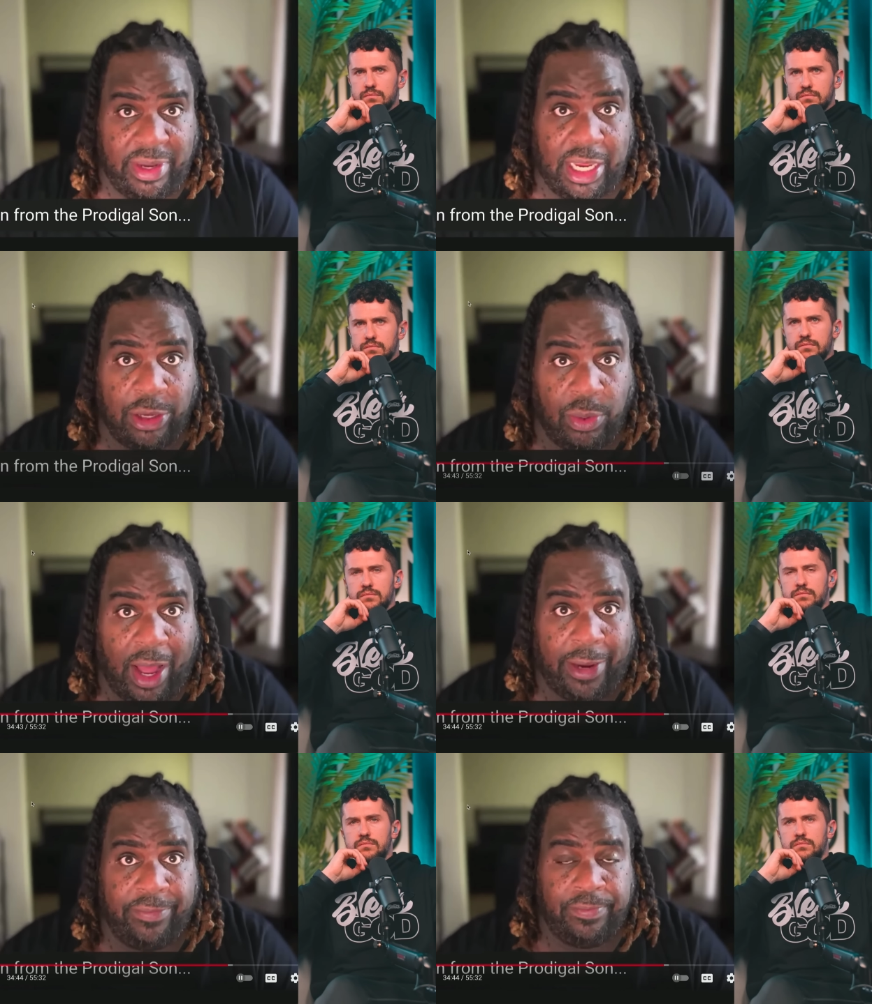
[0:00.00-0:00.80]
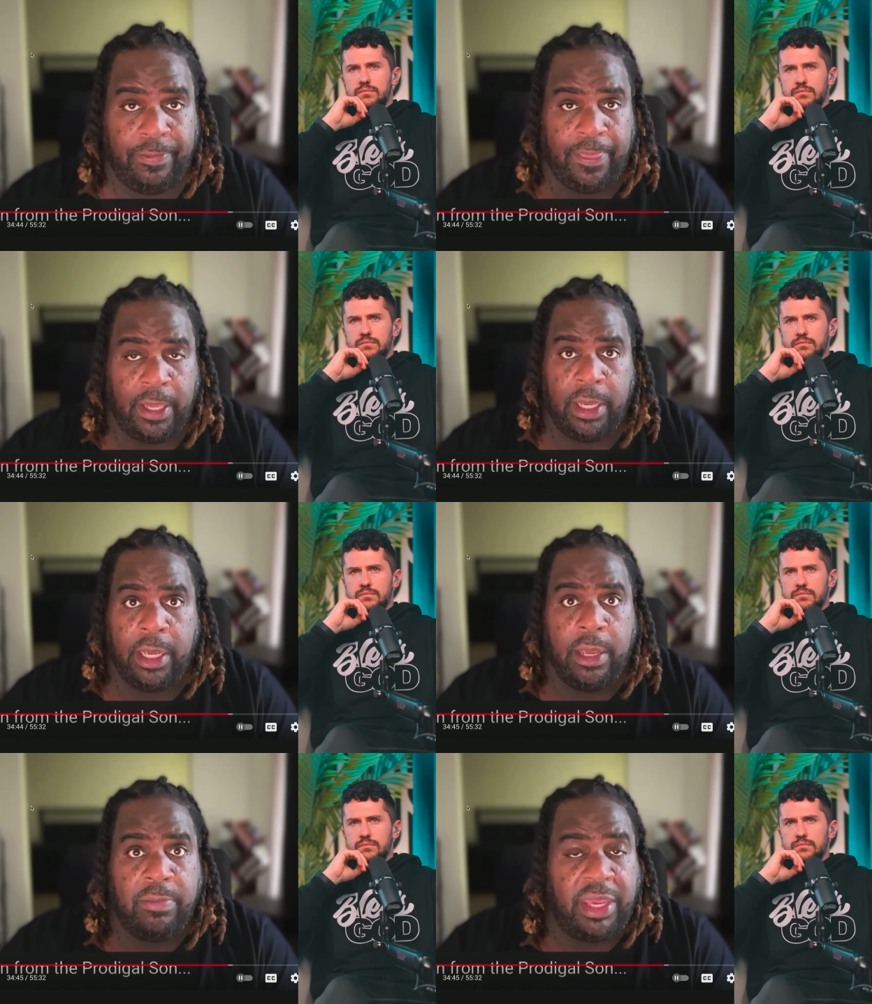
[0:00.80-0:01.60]
Speaker 1: Let me tell you why
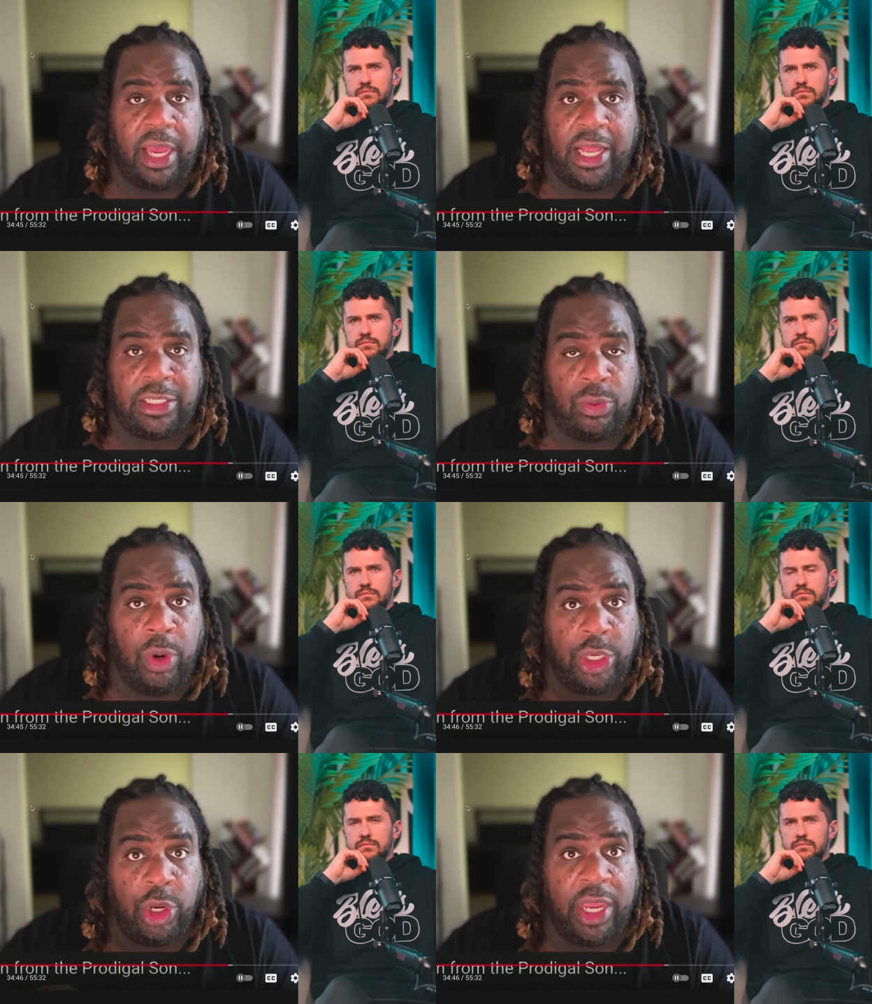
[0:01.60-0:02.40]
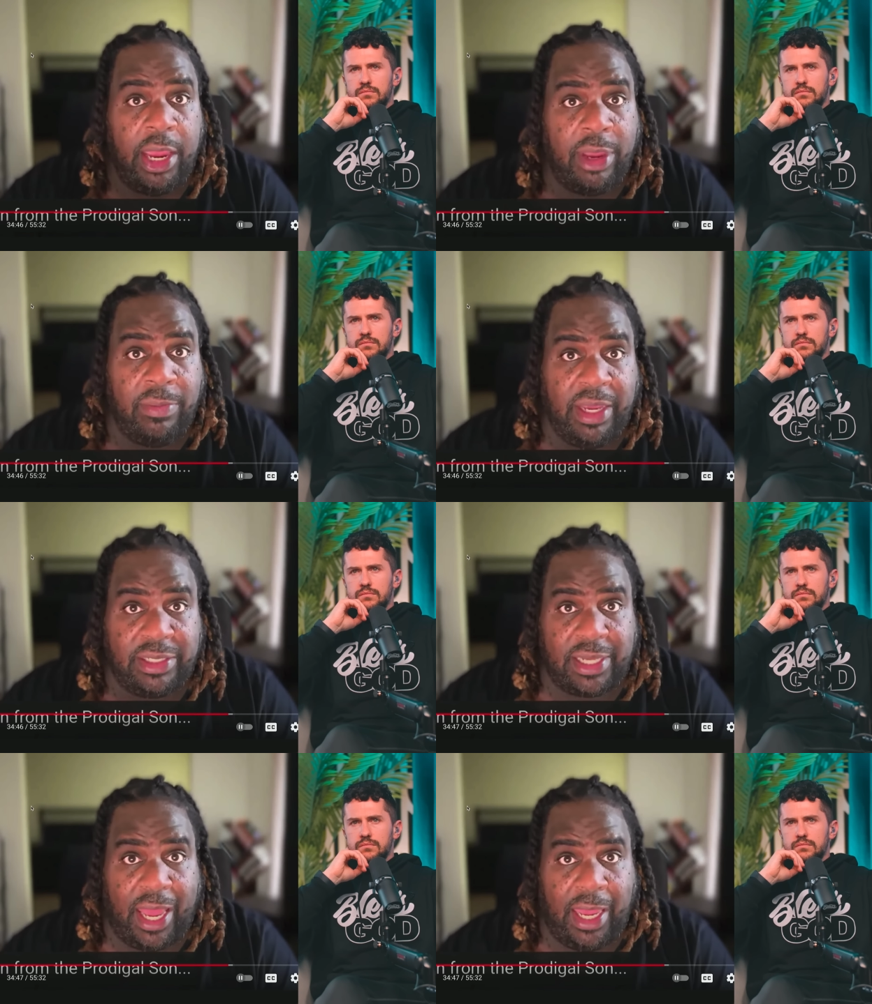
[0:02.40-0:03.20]
because what you're hearing
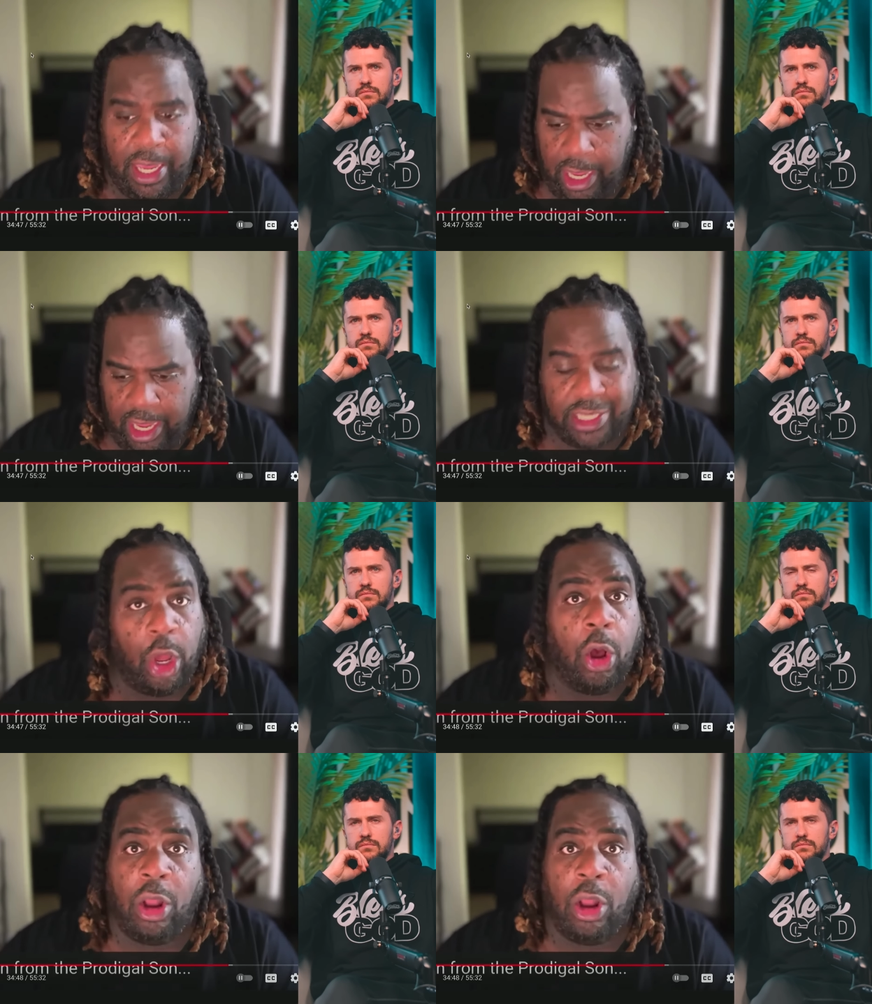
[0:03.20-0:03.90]
me say is